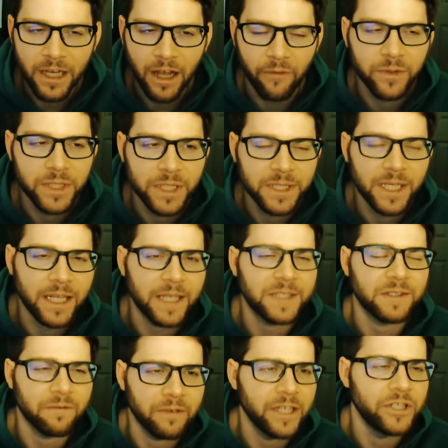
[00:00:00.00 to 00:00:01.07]
ever since, I
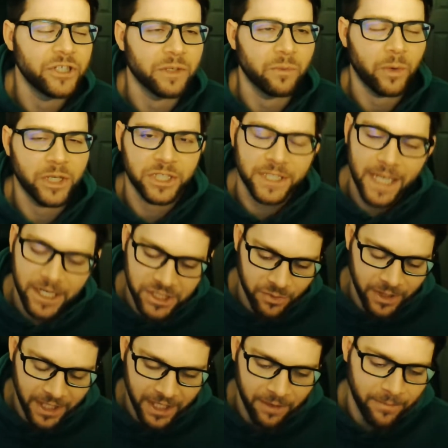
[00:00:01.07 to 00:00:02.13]
guess, Legion, which is
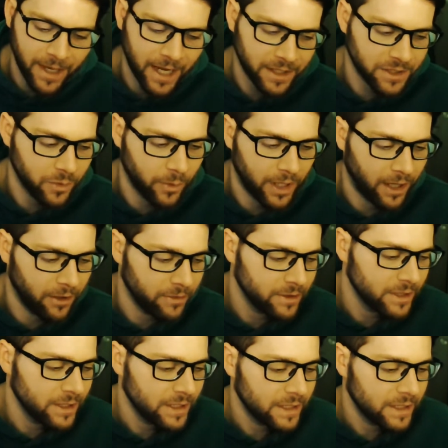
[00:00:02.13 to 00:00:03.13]
actually when I came back to WoW.